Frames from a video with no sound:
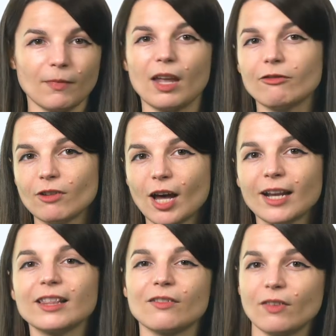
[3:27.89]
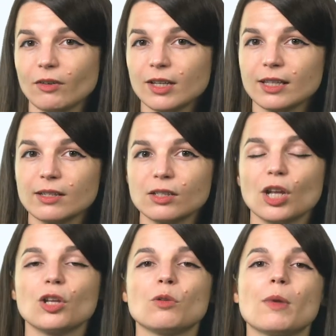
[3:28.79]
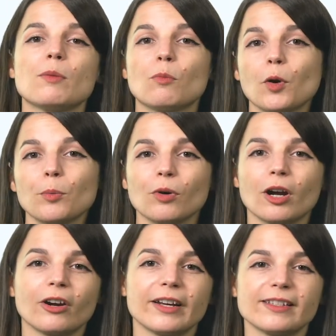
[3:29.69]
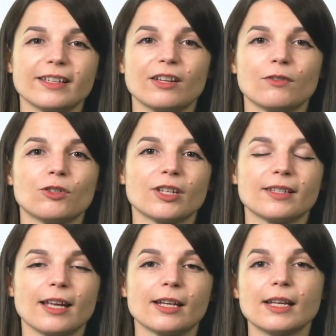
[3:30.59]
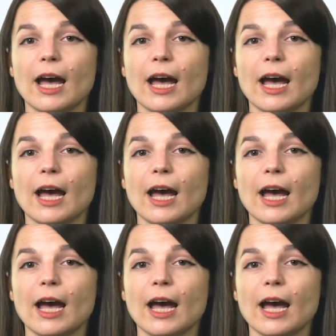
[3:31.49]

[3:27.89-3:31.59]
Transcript: If not, at the very least, you made more progress than if you just said,